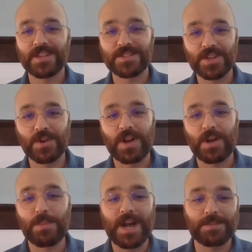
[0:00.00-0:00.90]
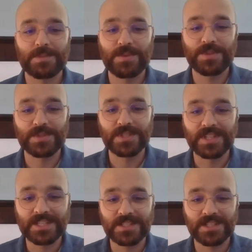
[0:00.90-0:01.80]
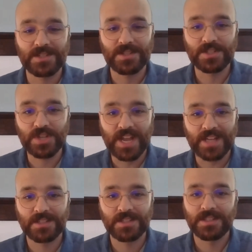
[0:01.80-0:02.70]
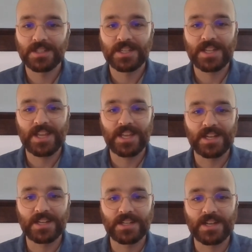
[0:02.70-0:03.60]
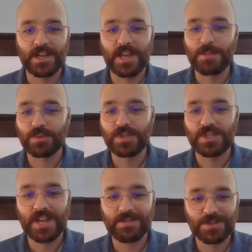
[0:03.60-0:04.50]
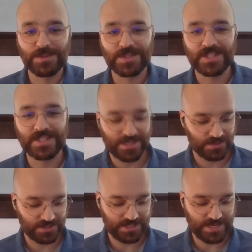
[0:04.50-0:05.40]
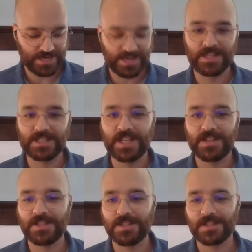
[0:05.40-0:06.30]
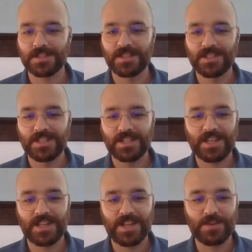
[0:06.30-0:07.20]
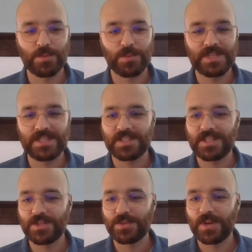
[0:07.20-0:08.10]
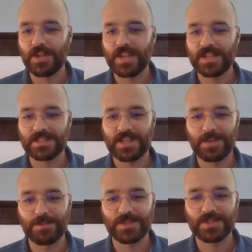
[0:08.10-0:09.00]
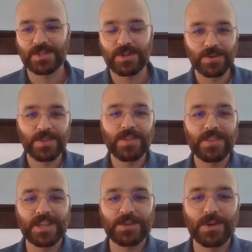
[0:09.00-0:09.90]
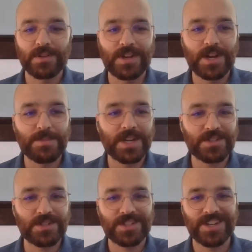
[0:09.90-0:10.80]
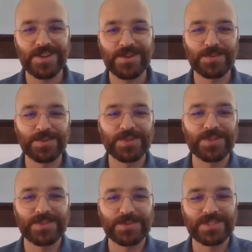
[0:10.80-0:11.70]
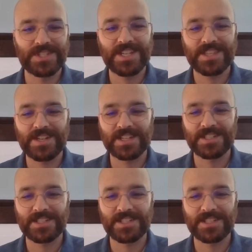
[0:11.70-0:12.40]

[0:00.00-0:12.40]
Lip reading: So I'll pop some of those links into the chat. And I appreciate everyone's attention today and attendance, and we'll be seeing you all next time. So thank you all very much, and we'll see you at the next